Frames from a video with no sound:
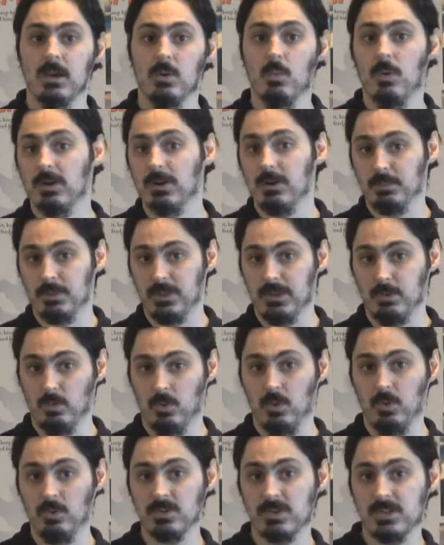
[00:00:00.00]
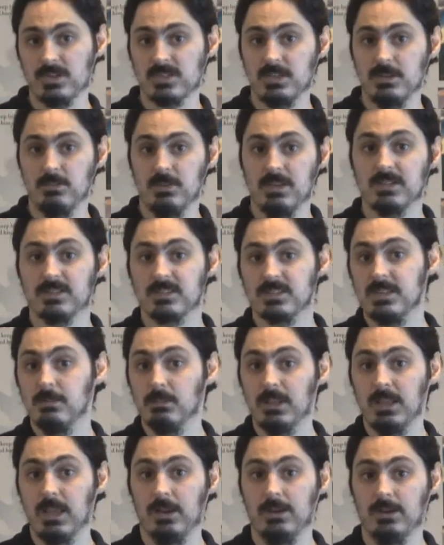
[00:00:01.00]
What could play a role in Disney being
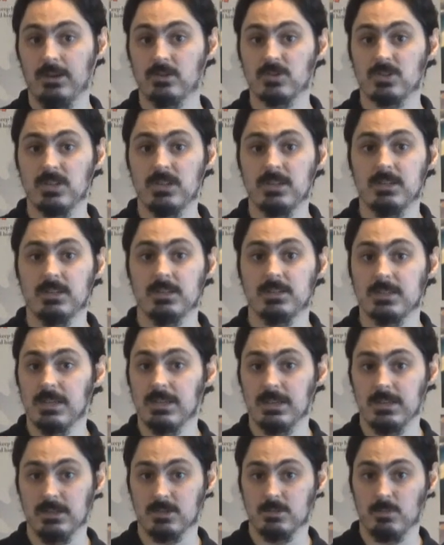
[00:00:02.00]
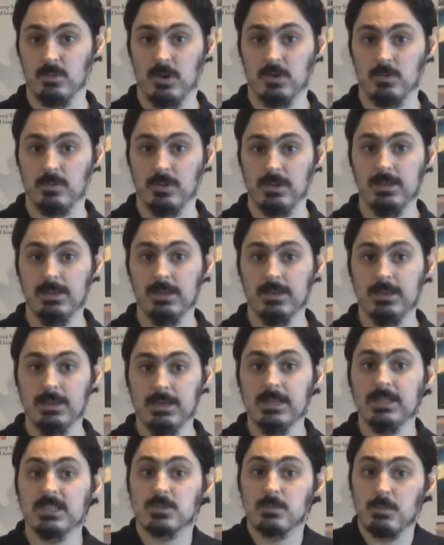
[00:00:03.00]
seemingly uninterested in taking it to Broadway?
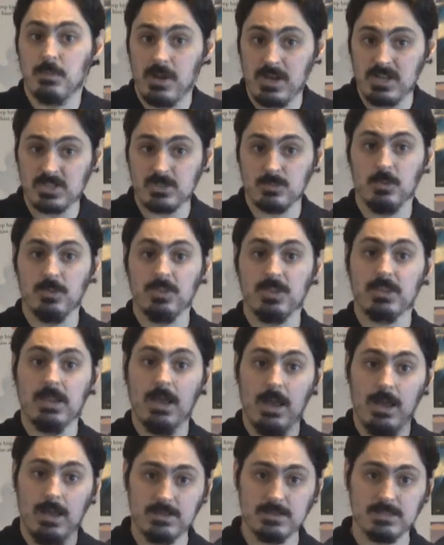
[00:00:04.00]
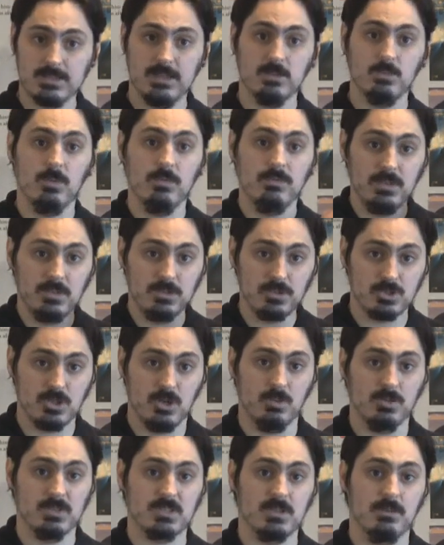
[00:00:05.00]
It's possible the content within the
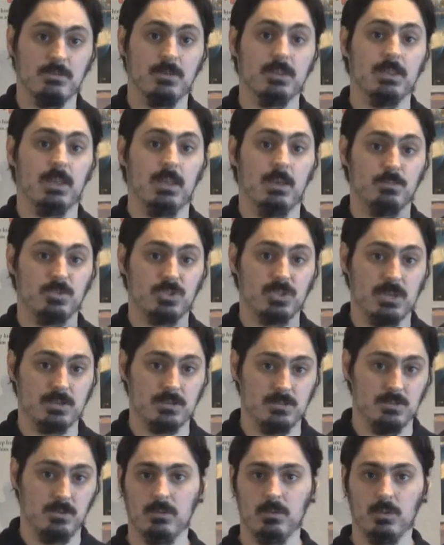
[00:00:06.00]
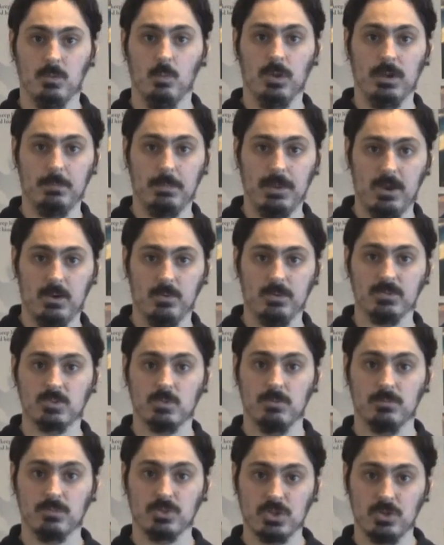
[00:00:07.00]
show is something they object to. When parents
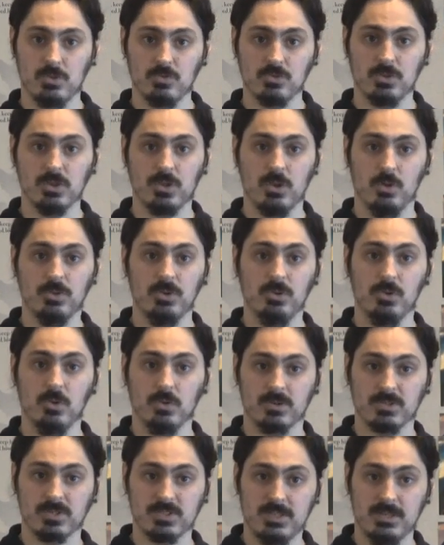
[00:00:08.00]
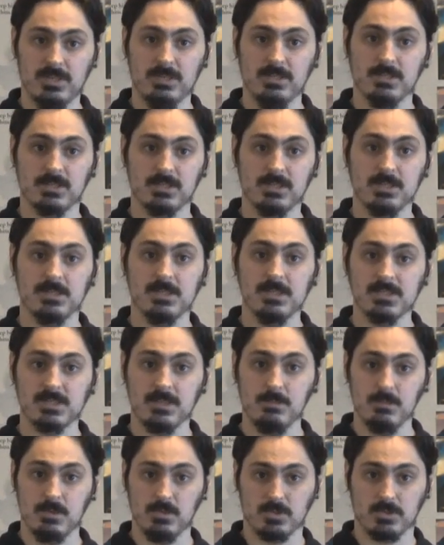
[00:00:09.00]
with children go to New York City to see
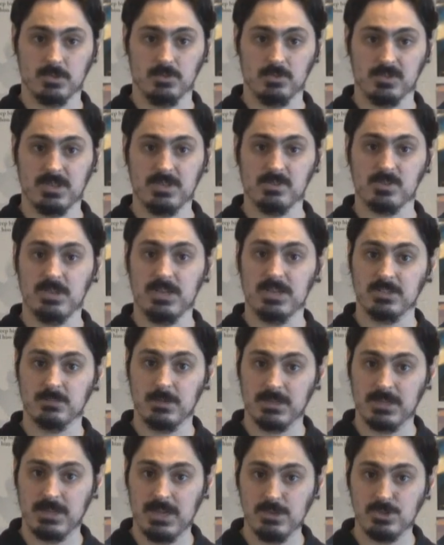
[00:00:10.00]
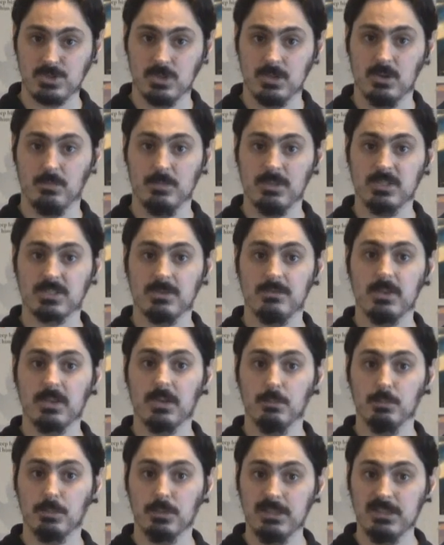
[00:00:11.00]
Disney musicals, there's an expectation there'll be something
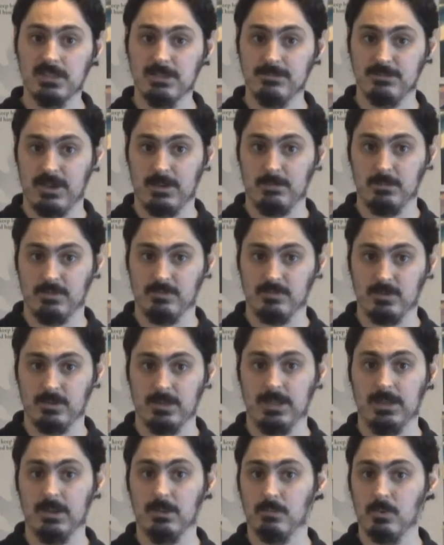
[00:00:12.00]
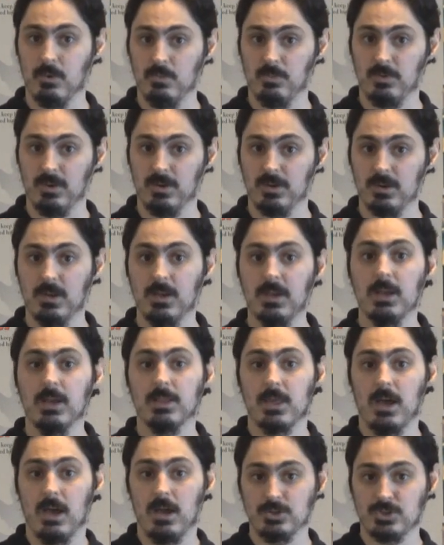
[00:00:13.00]
completely family friendly and appropriate.
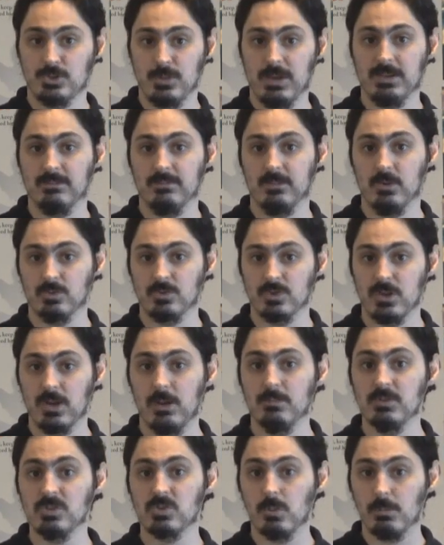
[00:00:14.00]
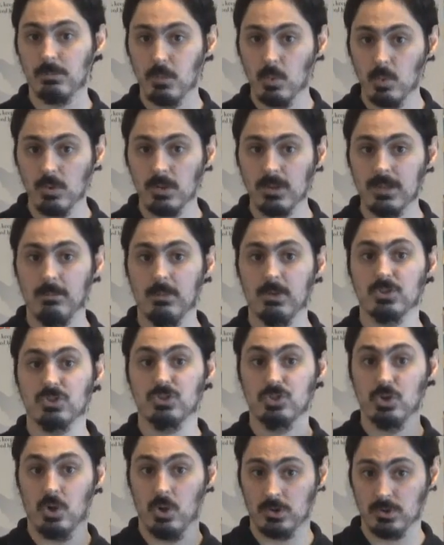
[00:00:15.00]
The Hunchback of Notre Dame is reportedly a
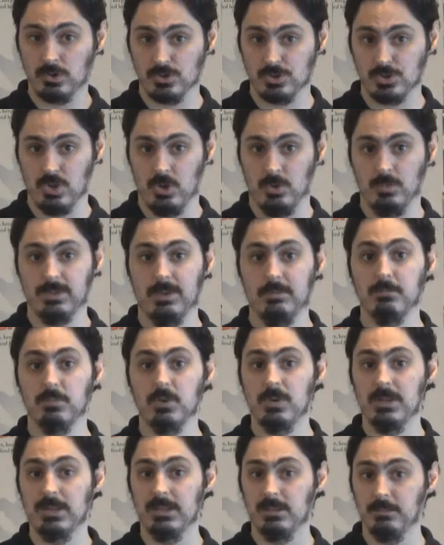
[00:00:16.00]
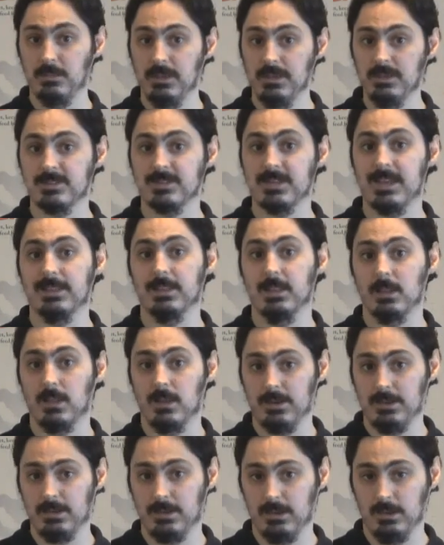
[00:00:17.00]
much darker show than Beauty and the Beast and The
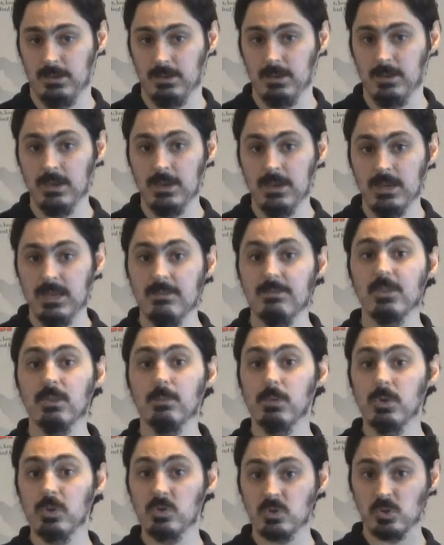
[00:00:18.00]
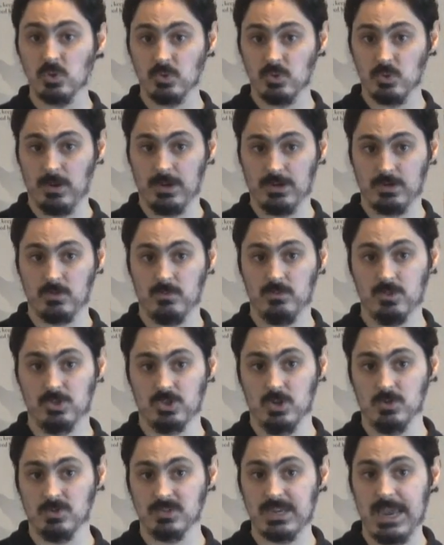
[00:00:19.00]
Lion King. Even the musical director of the
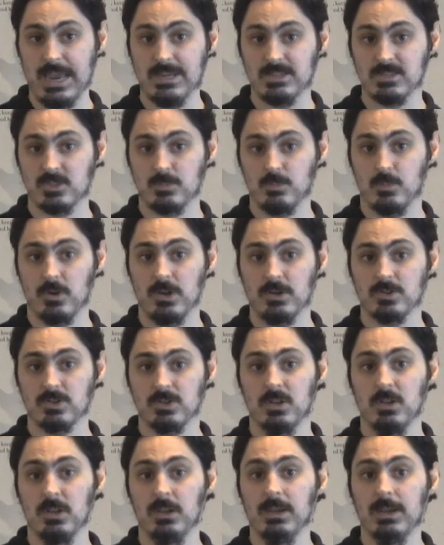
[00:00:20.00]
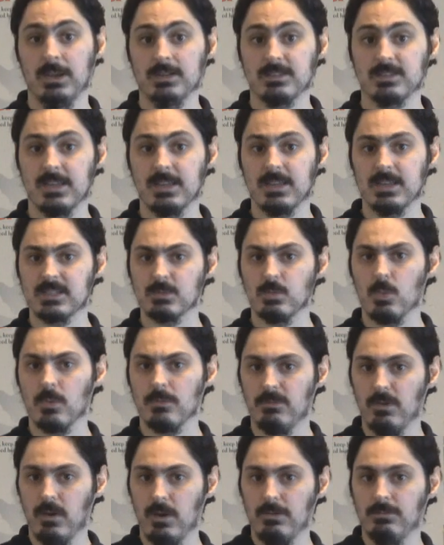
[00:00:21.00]
show's Kansas production has said that it's more
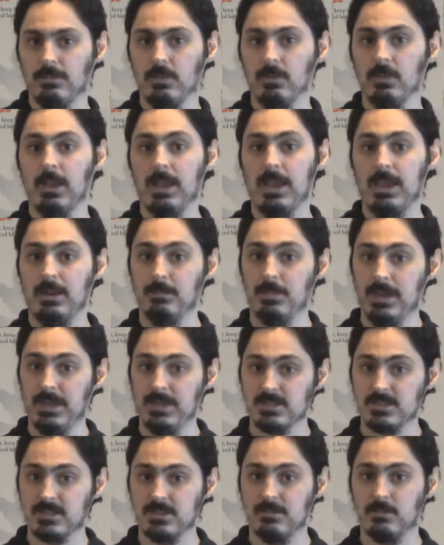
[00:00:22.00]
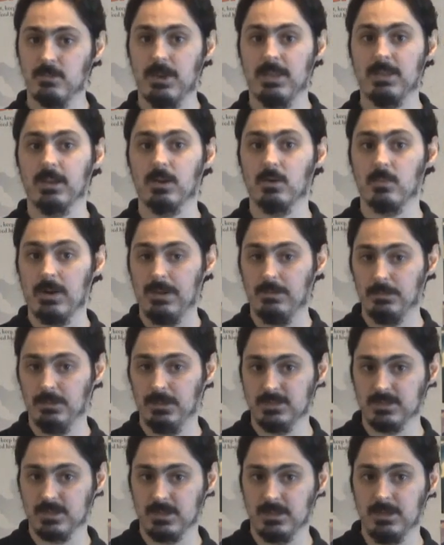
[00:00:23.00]
thoughtful and pensive rather than crowd
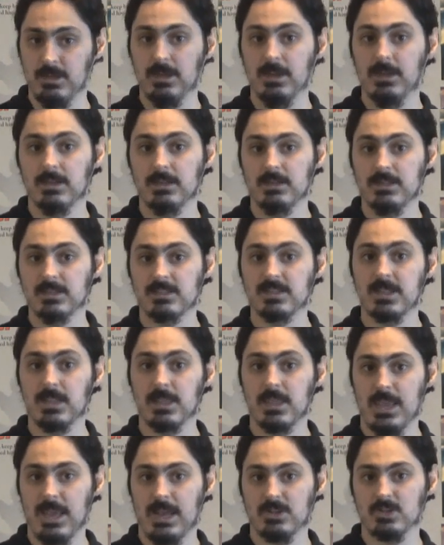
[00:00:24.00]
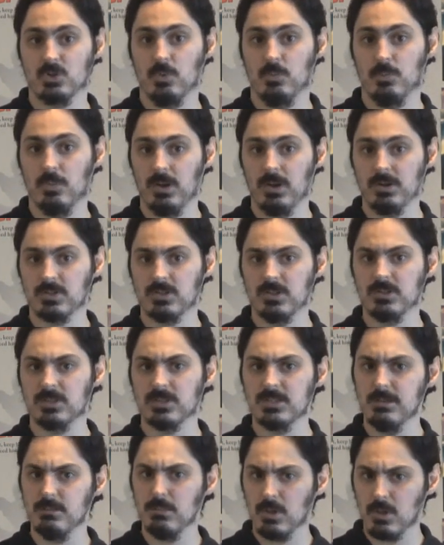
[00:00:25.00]
pleasing. Disney theatrical productions
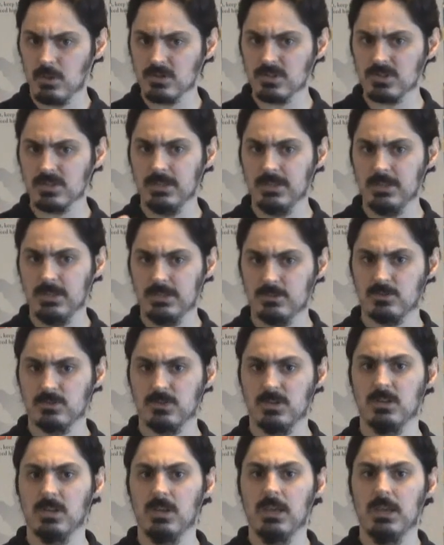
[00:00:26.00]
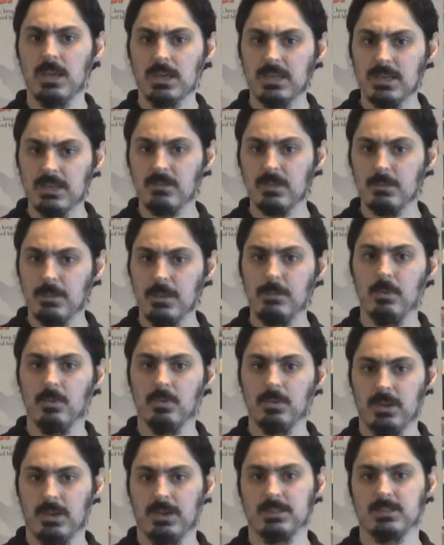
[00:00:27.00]
seem largely interested in giving people
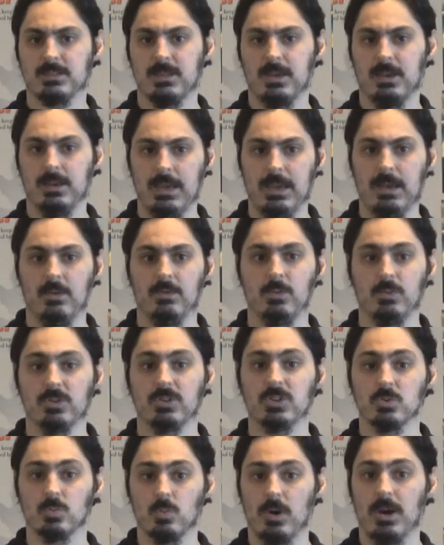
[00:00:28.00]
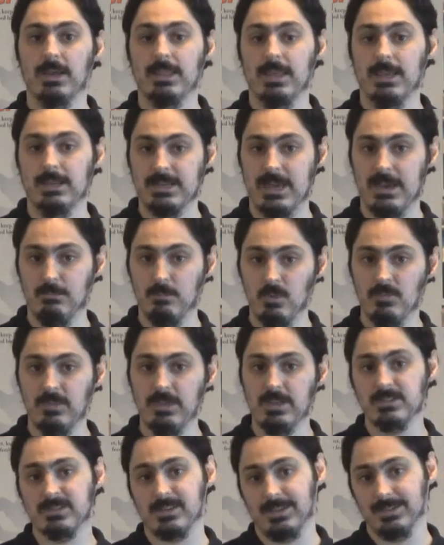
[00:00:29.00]
a nice night out, which is why they adapt
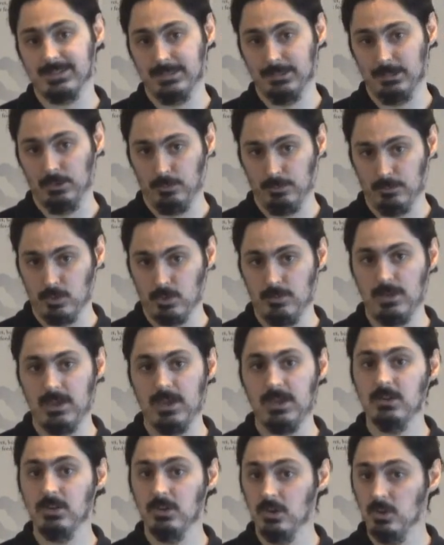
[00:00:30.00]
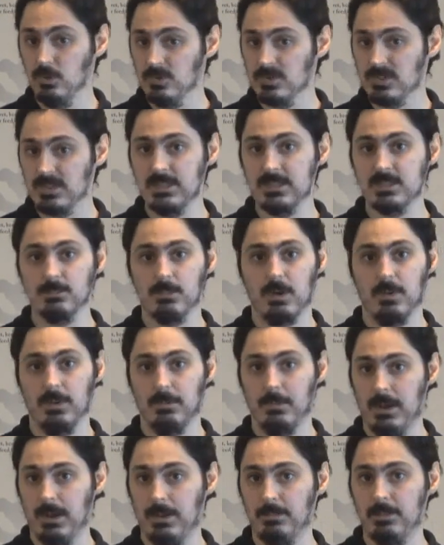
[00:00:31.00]
movies like The Little Mermaid, Newsies, Mary
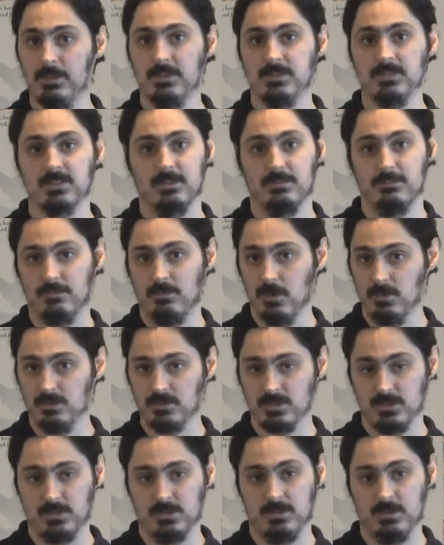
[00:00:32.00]
Poppins, and Frozen.